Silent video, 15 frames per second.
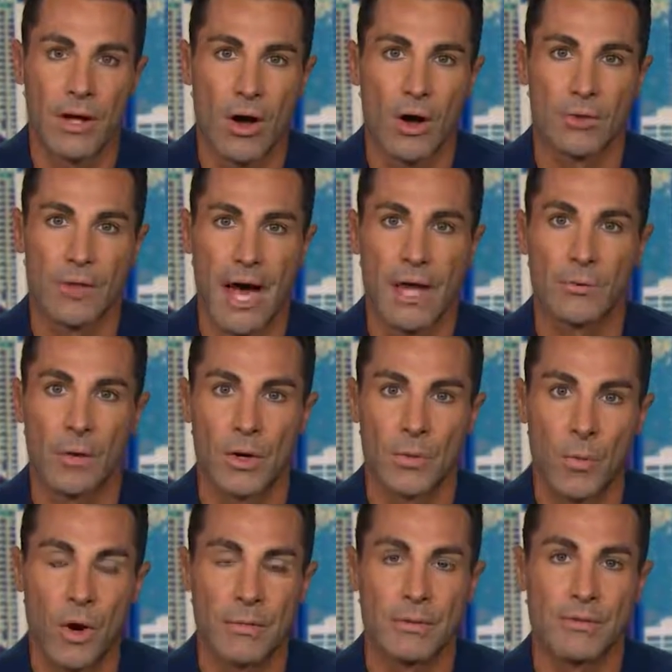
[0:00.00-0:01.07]
and call
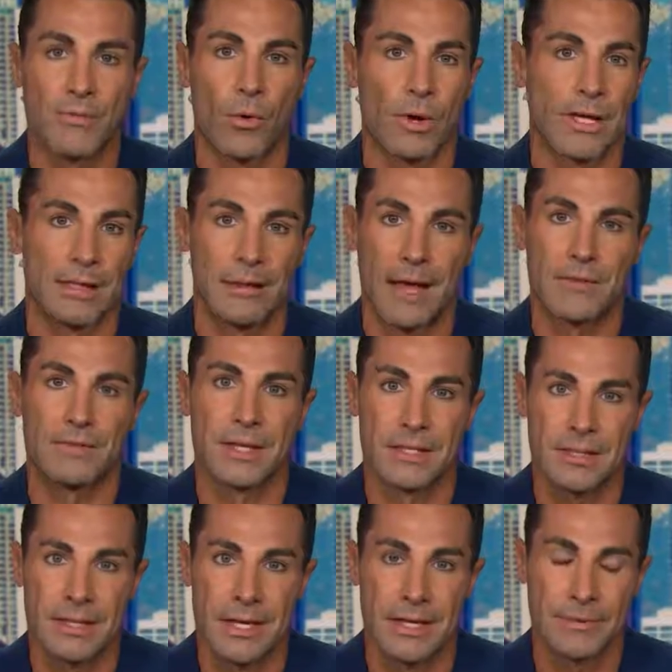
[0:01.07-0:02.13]
911 before he left the
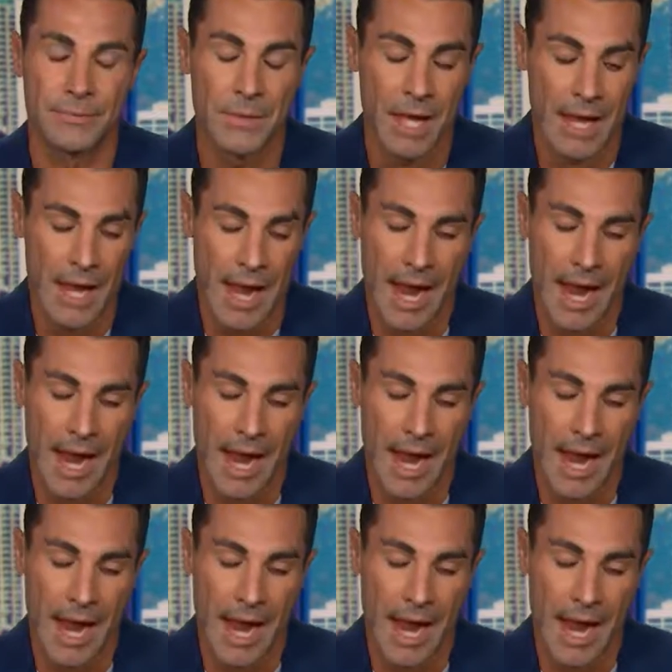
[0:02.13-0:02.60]
scene.